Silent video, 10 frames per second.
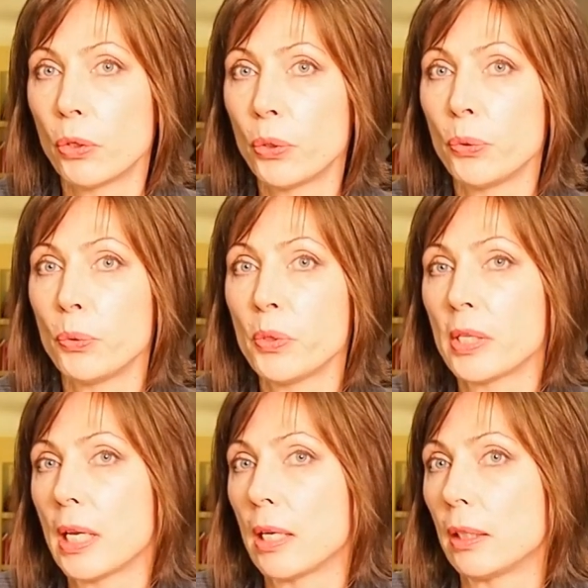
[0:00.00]
who
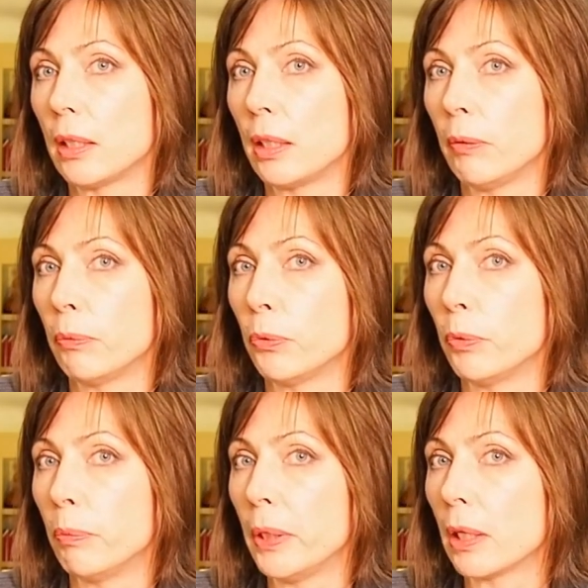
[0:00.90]
said he
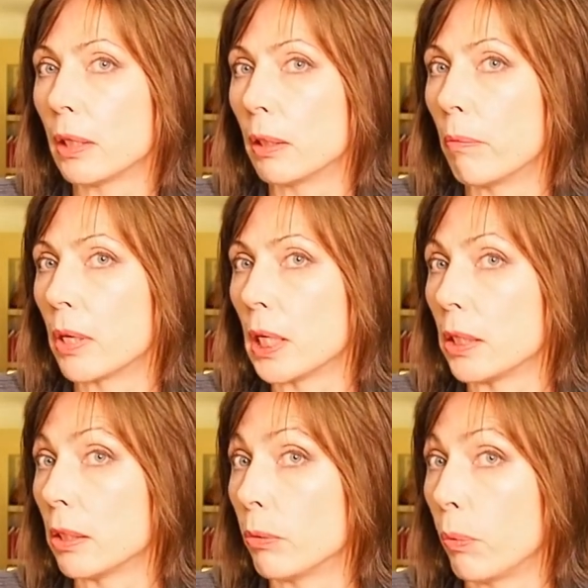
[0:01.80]
would be
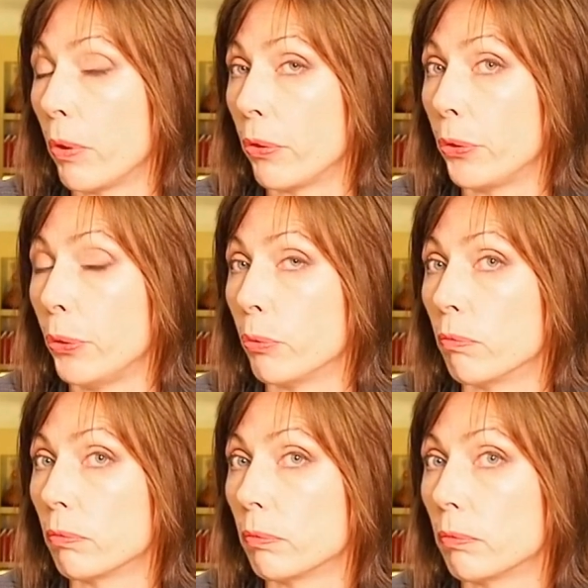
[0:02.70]
collaborating with
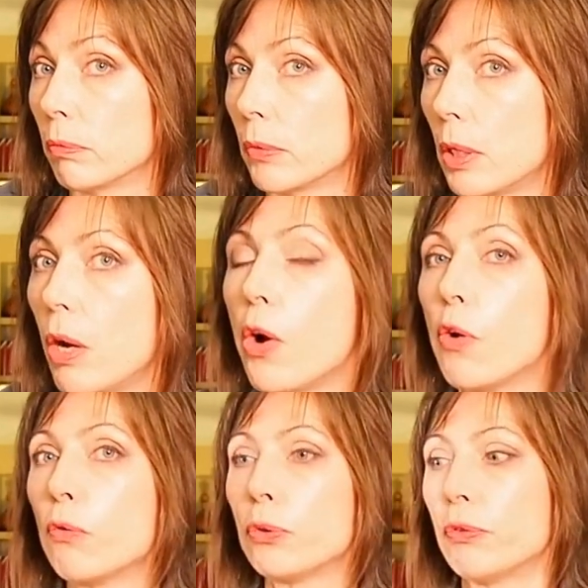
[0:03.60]
you?
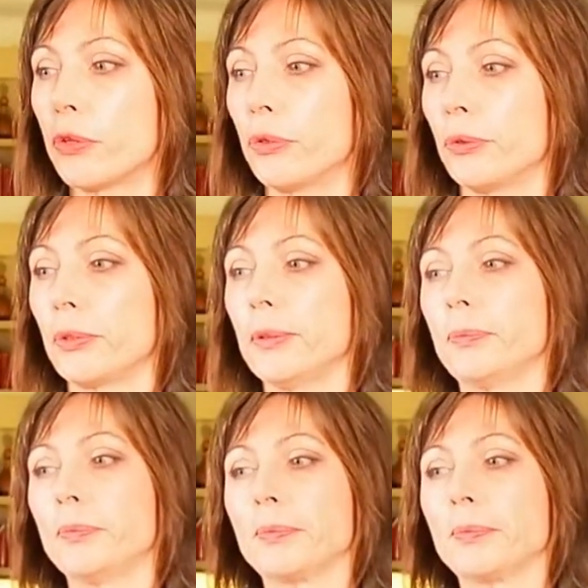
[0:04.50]
Food for thought.